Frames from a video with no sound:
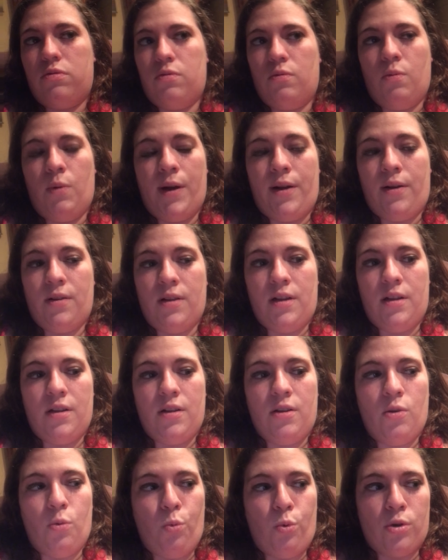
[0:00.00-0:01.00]
well,
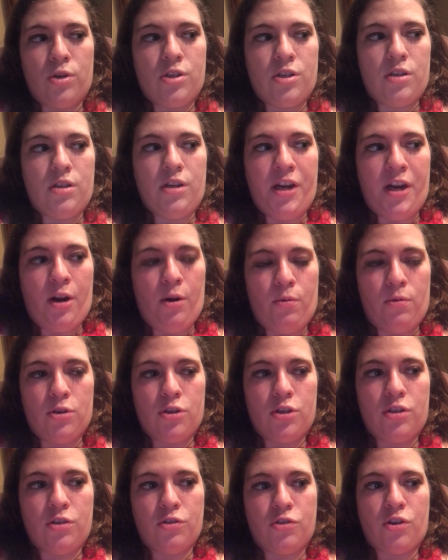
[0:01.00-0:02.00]
we're
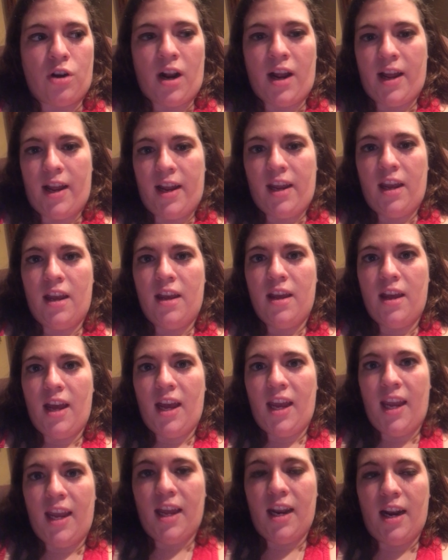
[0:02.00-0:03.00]
still trying,
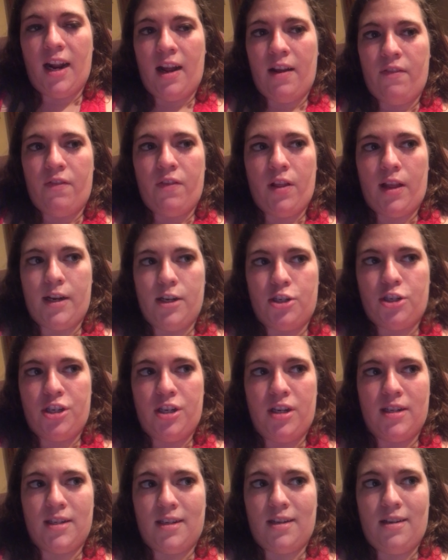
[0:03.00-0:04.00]
and I feel like she
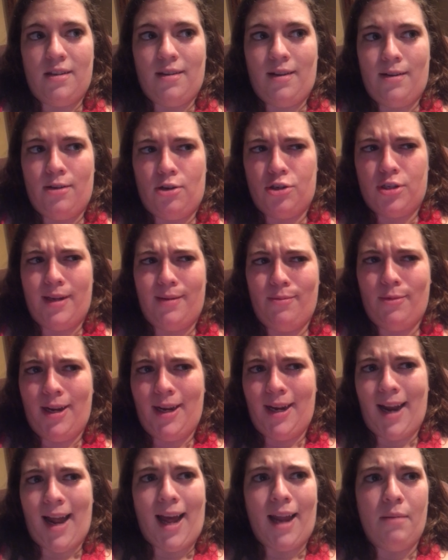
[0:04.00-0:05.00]
doesn't understand what
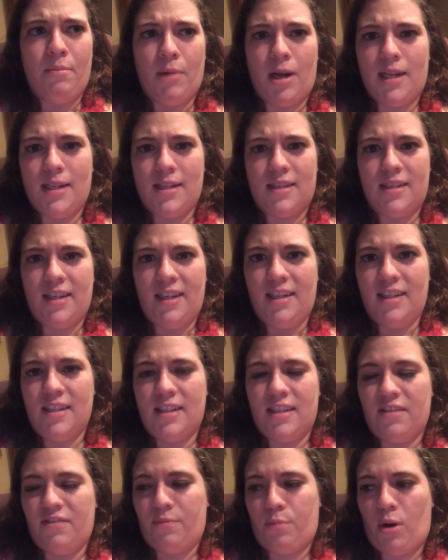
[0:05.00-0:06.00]
9 months
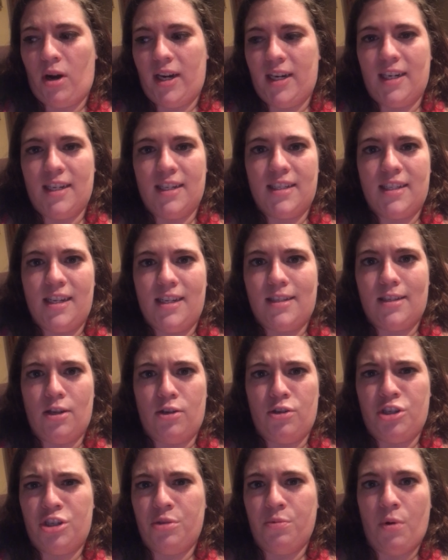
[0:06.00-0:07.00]
is of pregnancy,
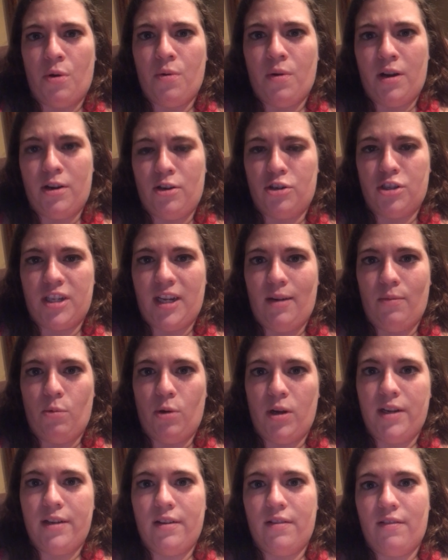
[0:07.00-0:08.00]
so she won't understand
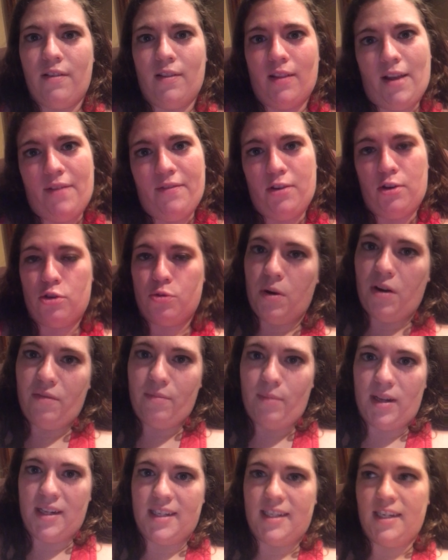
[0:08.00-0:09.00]
what 11 or 12
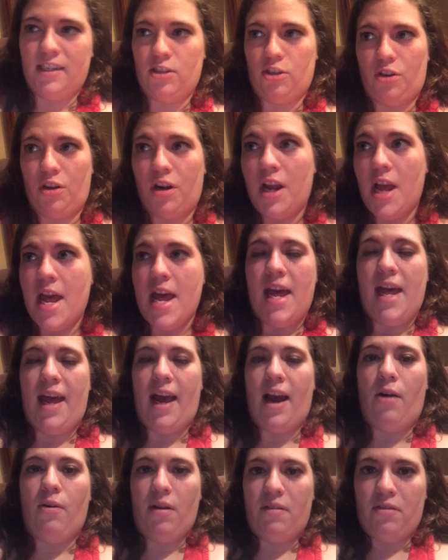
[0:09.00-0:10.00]
months is, or
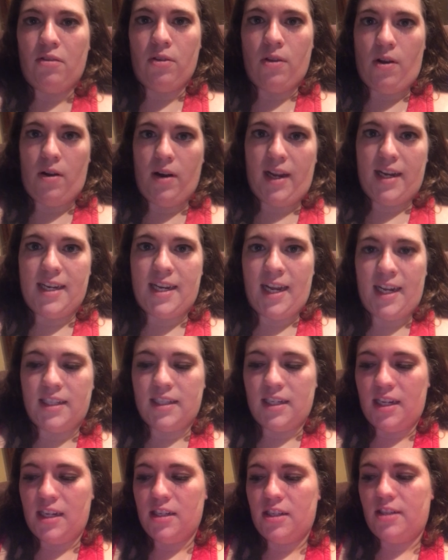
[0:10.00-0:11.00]
however long it
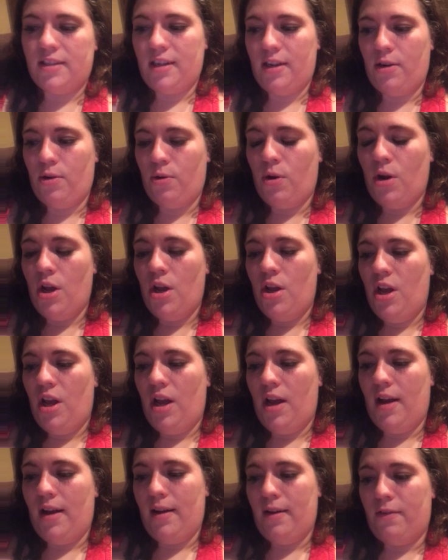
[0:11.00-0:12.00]
takes us. So
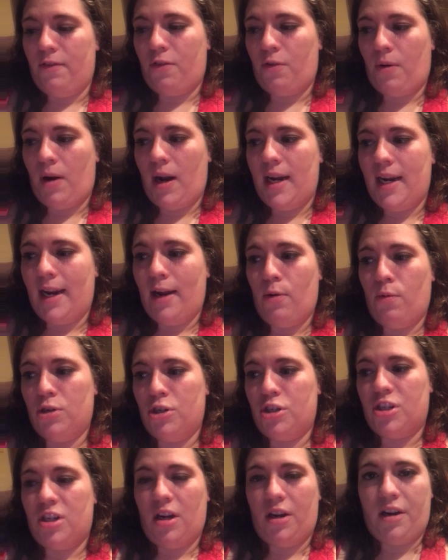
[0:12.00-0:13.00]
for right now, we're
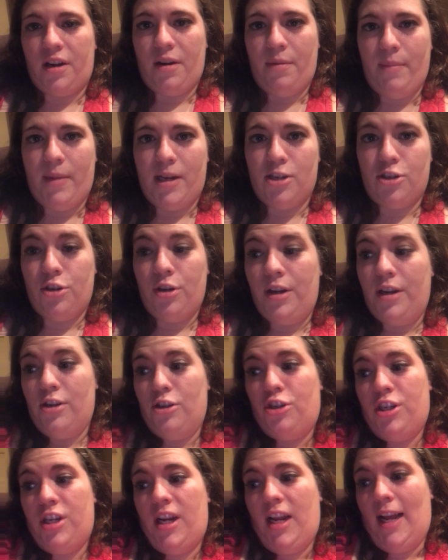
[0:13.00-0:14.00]
just not going to mention it, and
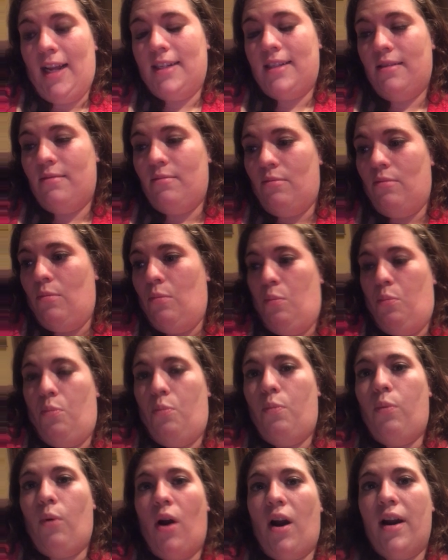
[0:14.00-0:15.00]
she hasn't
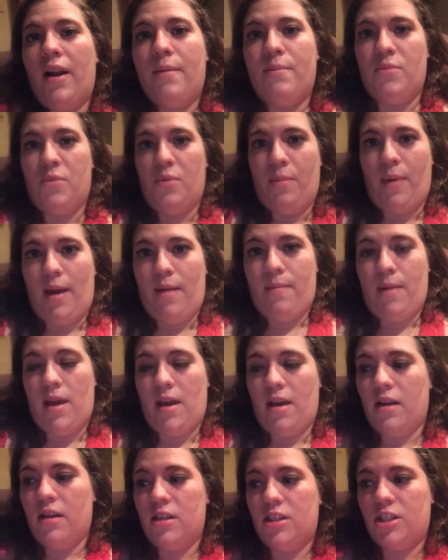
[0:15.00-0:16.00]
brought up the
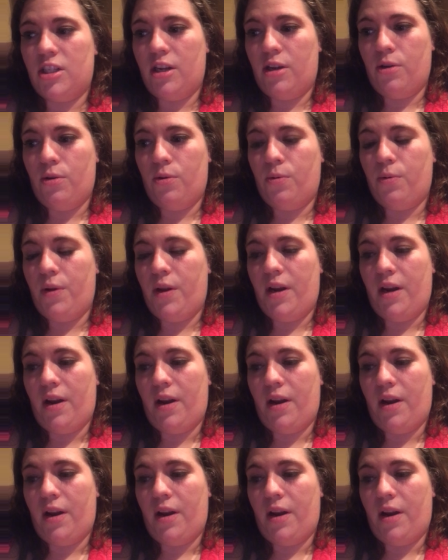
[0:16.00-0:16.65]
baby, so